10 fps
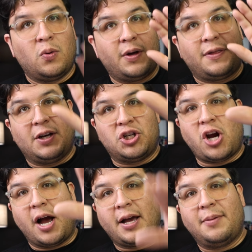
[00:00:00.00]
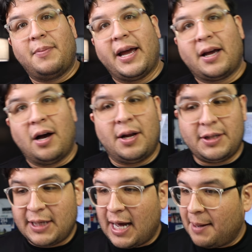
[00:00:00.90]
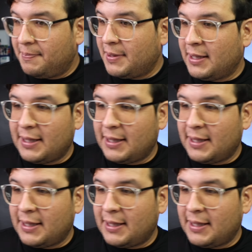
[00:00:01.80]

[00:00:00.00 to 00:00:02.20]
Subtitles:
with a shotgun mic on top.